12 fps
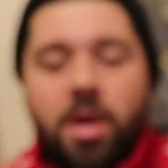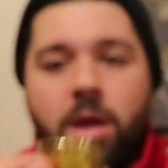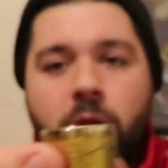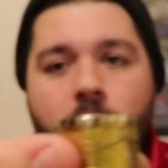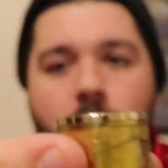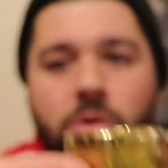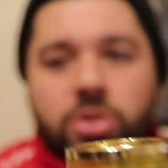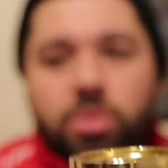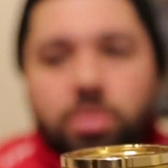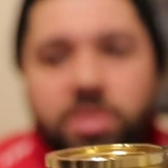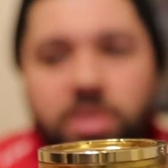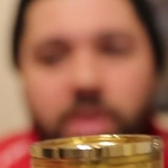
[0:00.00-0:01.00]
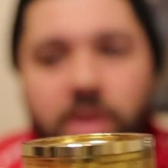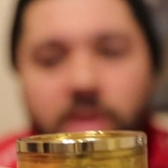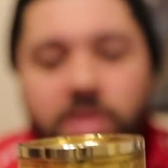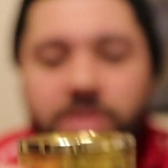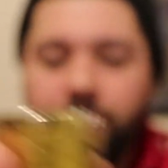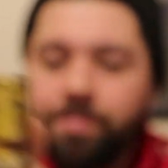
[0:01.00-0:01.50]
and no juice
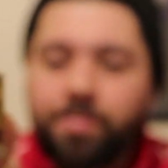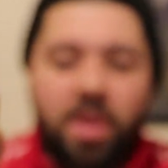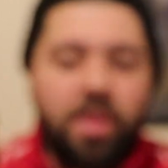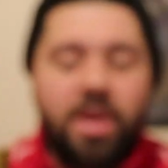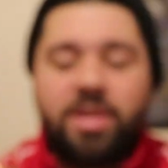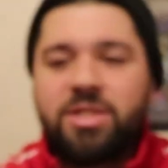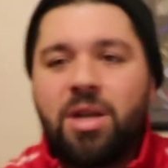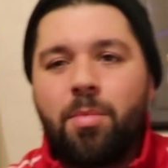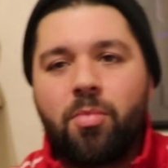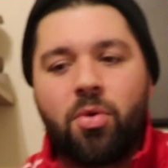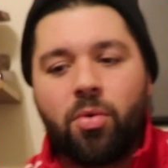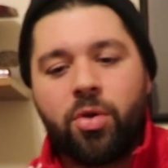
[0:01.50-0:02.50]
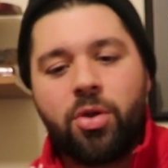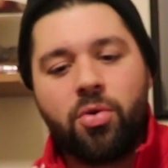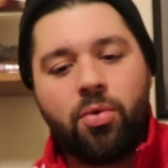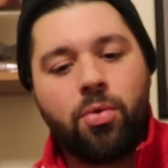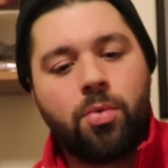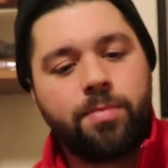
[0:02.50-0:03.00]
leaks. That's something really
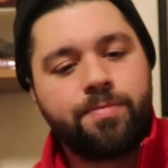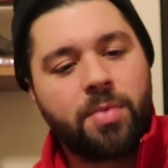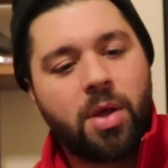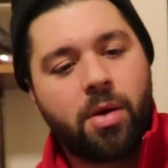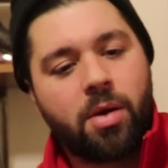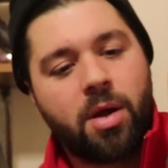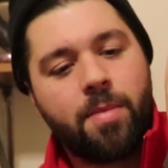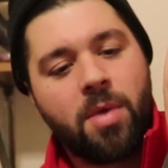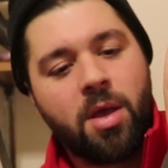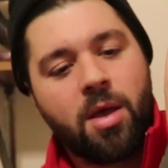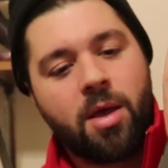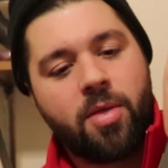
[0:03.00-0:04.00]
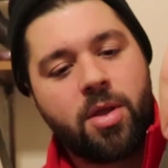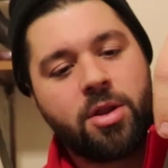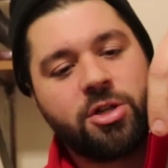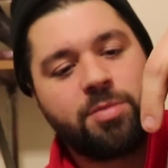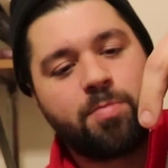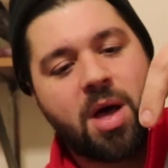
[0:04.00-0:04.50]
cool, all right? And then you
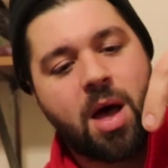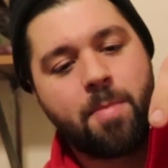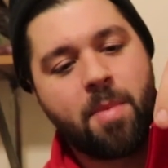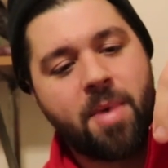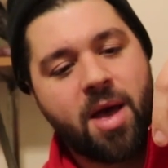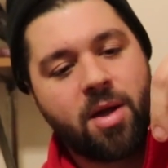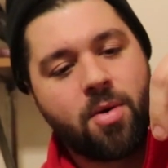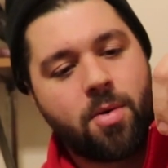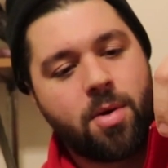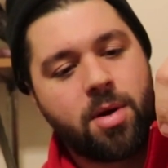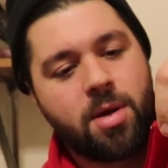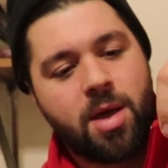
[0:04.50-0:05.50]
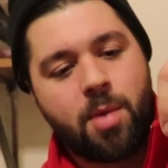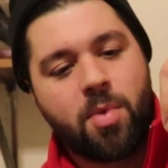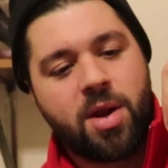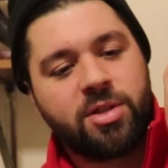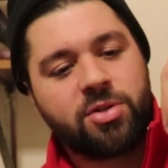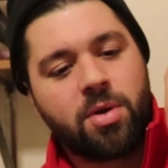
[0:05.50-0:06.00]
just pop it back on, and
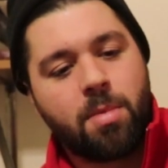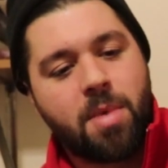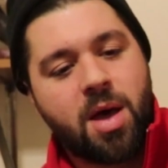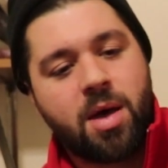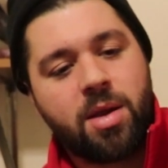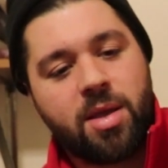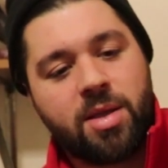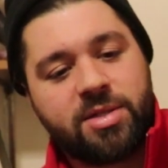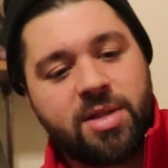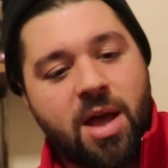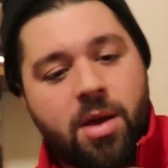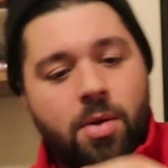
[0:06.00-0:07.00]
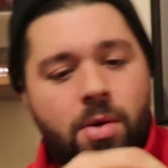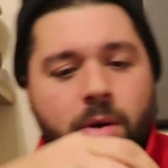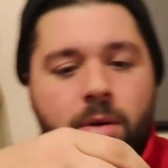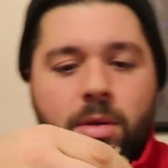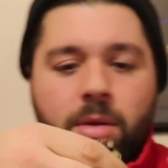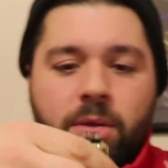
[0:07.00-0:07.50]
when it's on a mod, it's not
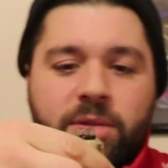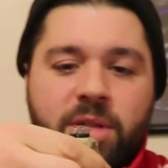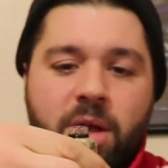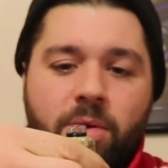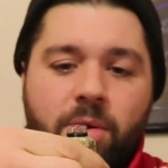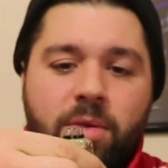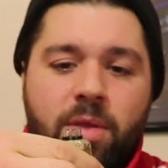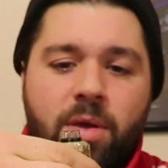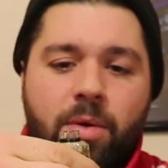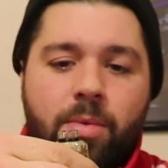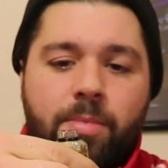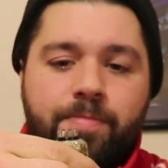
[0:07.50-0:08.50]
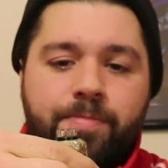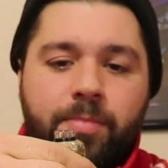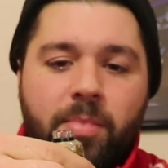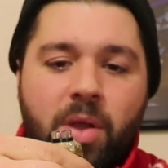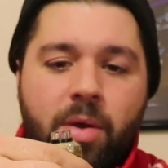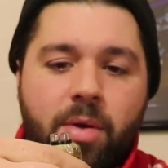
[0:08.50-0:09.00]
hard. It's not hard to do,
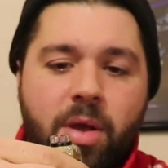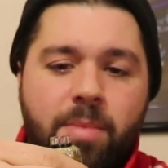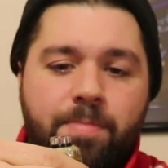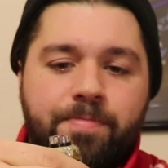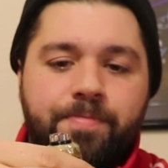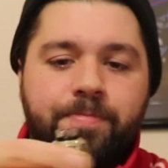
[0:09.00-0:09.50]
all right?